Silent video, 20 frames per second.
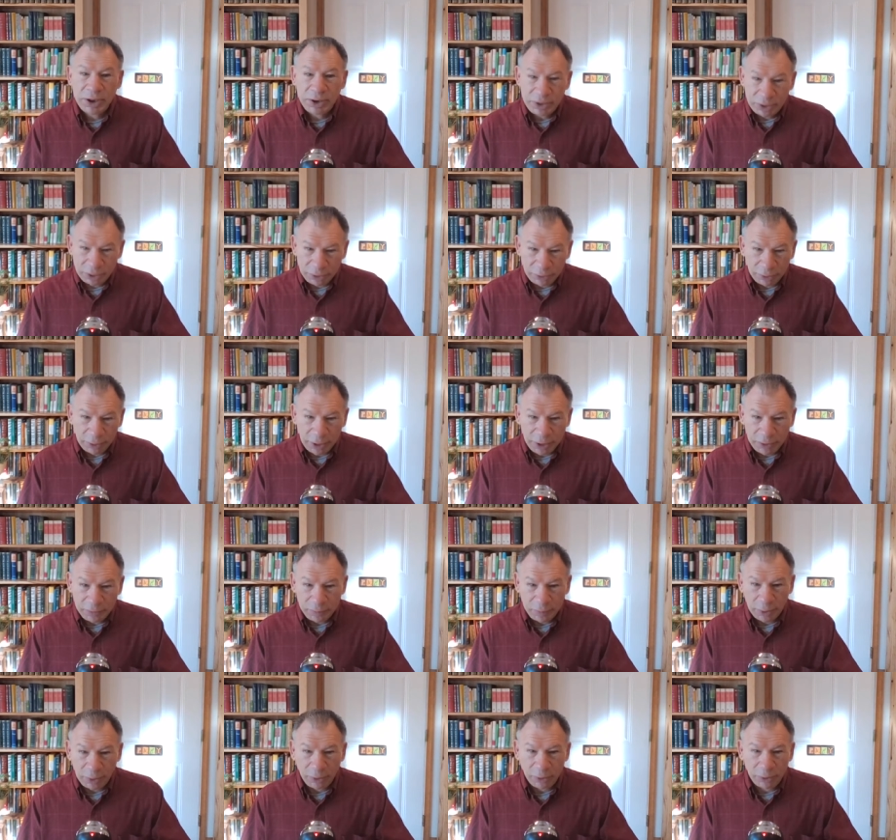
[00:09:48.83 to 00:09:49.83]
Then our
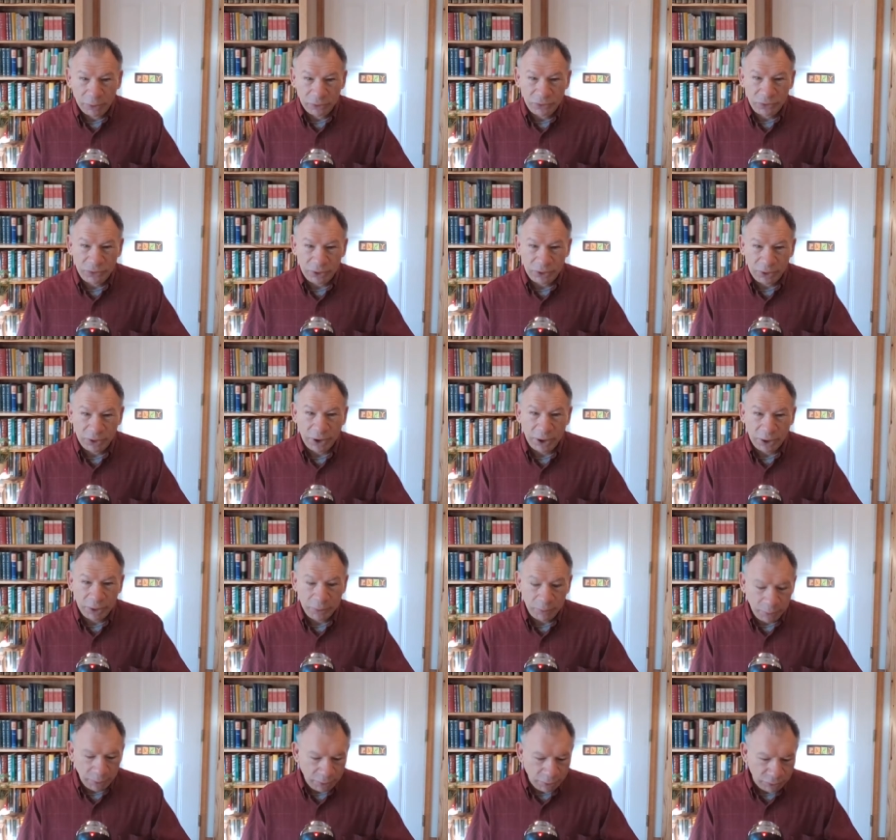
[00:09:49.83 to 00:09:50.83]
life belongs to God,
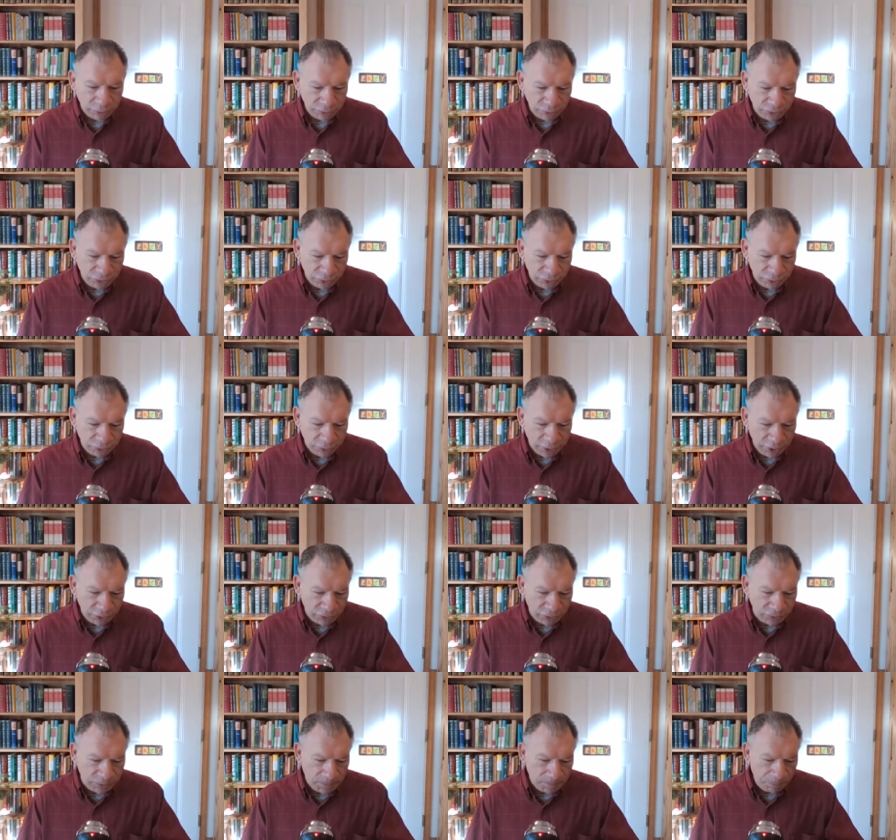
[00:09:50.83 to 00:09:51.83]
it belongs to
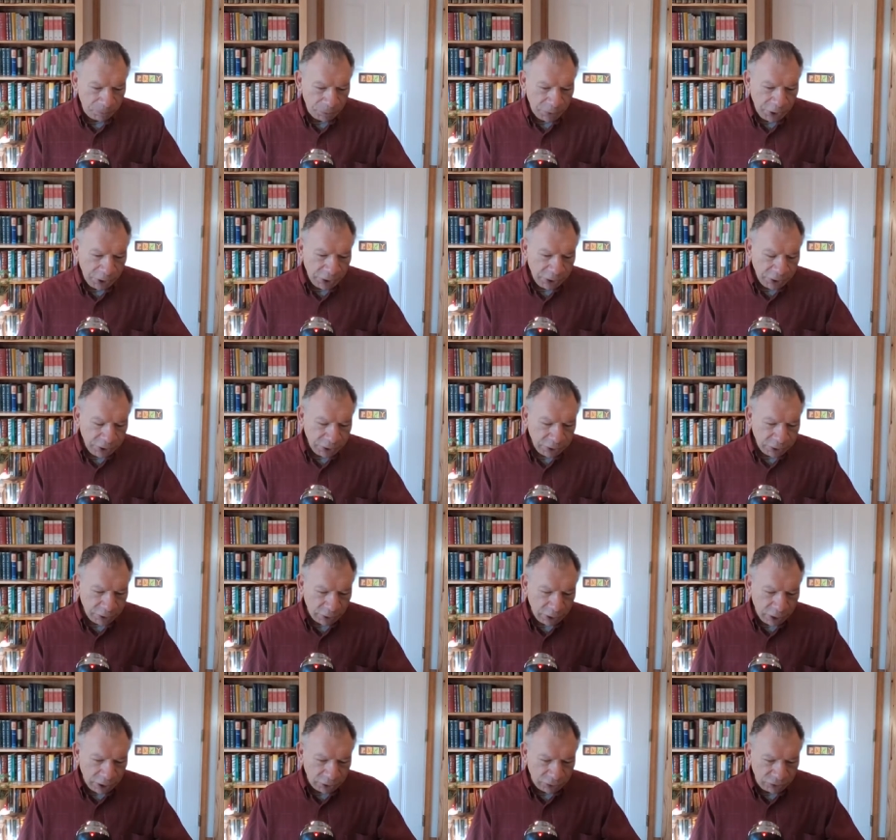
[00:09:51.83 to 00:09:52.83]
Christ.
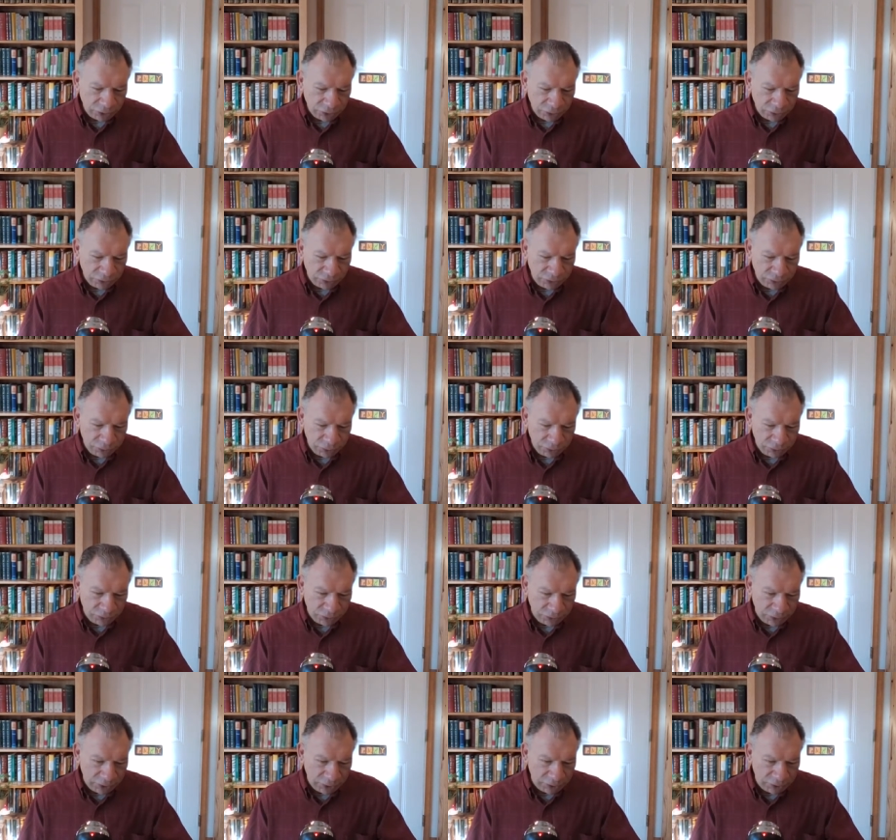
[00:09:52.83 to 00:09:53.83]
Colossians 2
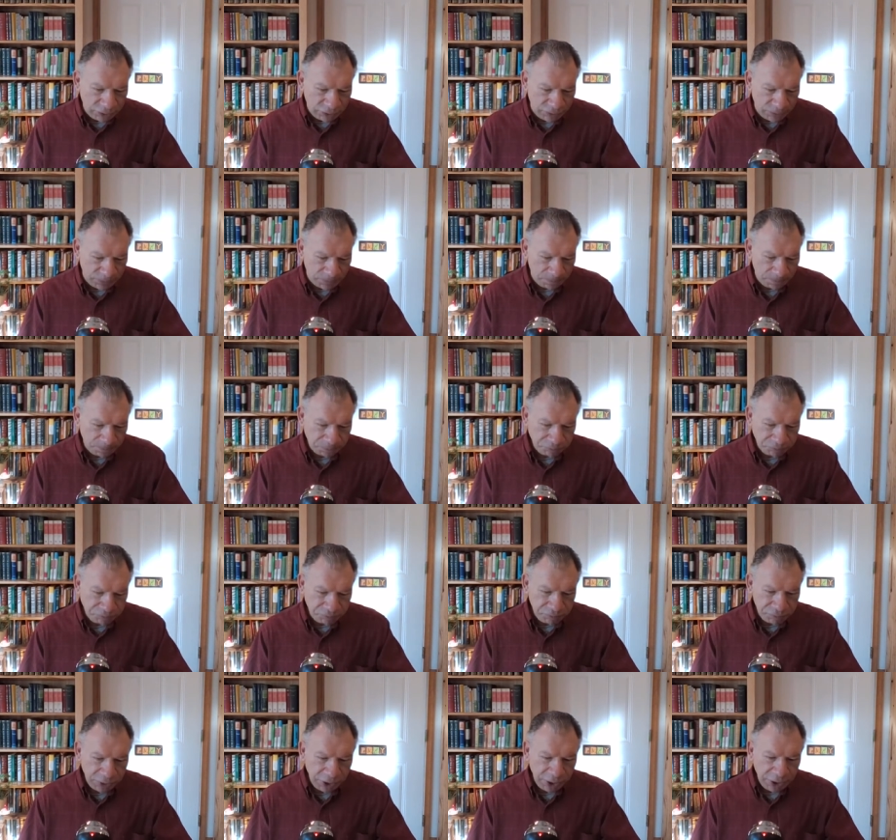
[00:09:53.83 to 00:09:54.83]
6
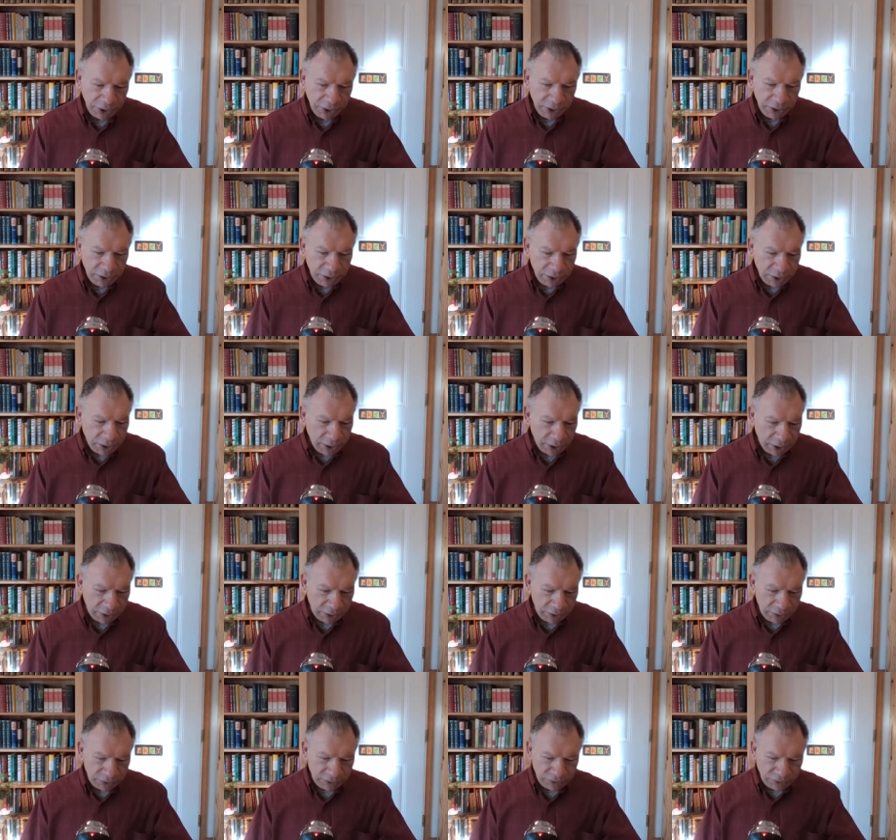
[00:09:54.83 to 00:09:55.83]

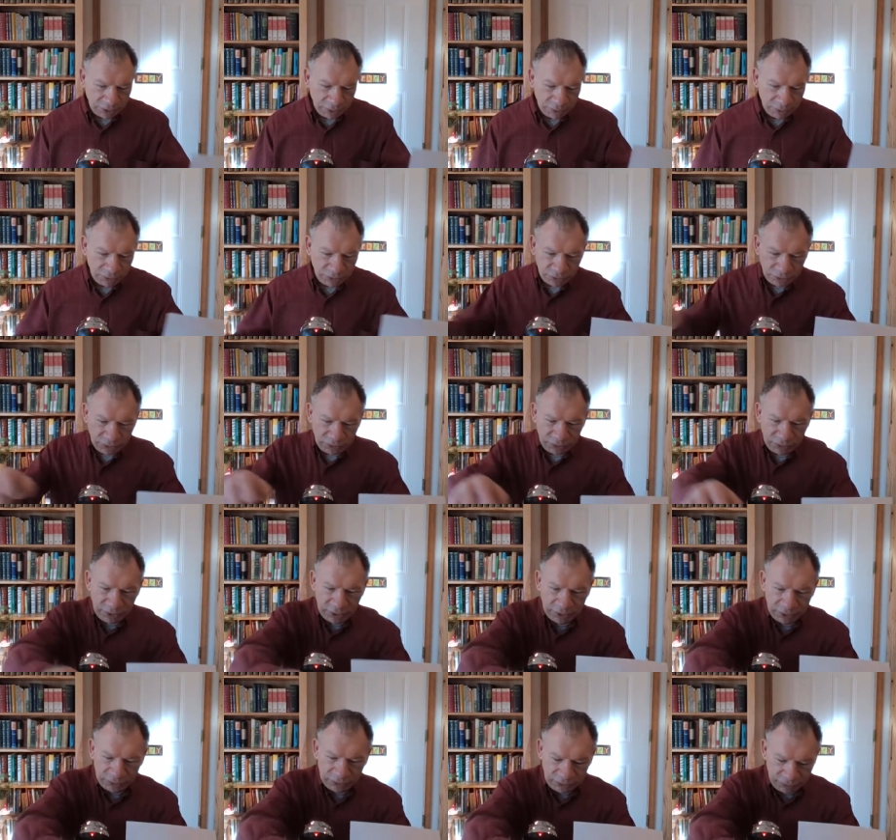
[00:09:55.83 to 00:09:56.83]
uh, tells us
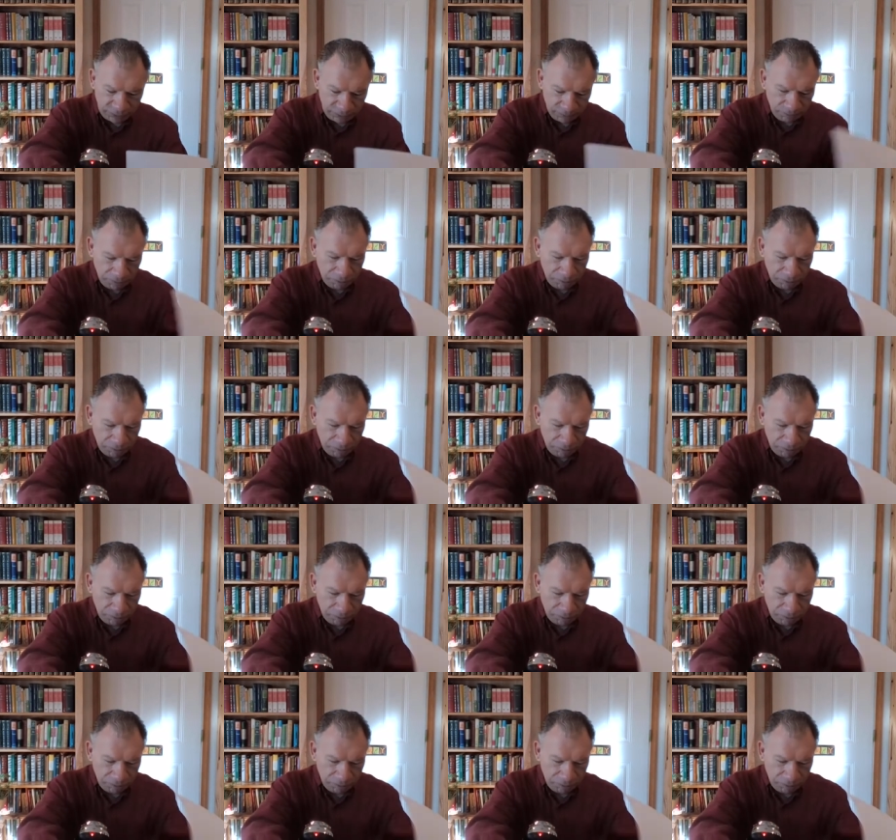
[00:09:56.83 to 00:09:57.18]
this.